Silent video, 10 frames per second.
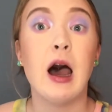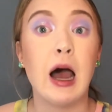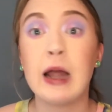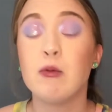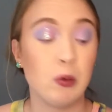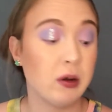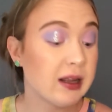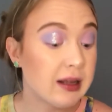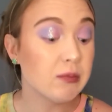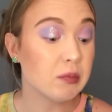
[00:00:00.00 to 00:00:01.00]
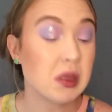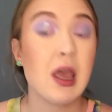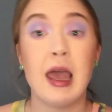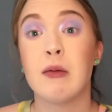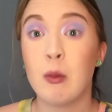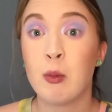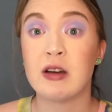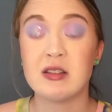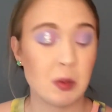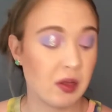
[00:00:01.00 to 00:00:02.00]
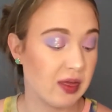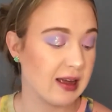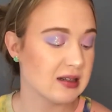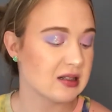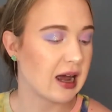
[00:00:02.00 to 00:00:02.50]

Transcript: I really am impressed with this.